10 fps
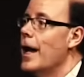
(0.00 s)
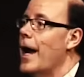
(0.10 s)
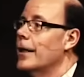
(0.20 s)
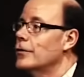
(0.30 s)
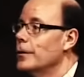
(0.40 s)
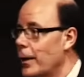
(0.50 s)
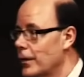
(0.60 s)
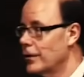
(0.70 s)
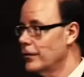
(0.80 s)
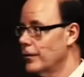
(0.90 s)
actually
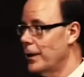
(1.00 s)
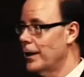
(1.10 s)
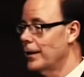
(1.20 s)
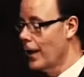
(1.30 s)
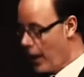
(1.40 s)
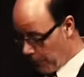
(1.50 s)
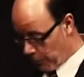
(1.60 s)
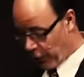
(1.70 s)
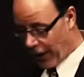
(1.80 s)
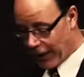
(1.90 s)
participating,
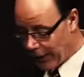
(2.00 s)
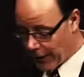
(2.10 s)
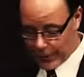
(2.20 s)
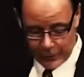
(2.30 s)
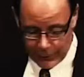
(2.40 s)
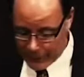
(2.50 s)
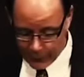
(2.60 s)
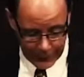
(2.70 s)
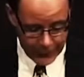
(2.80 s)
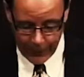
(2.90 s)
applying, and
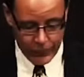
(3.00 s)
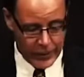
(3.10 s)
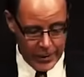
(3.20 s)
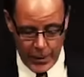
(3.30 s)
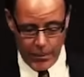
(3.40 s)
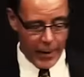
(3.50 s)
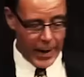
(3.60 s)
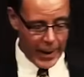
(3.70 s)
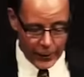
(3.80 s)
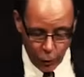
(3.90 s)
allowing my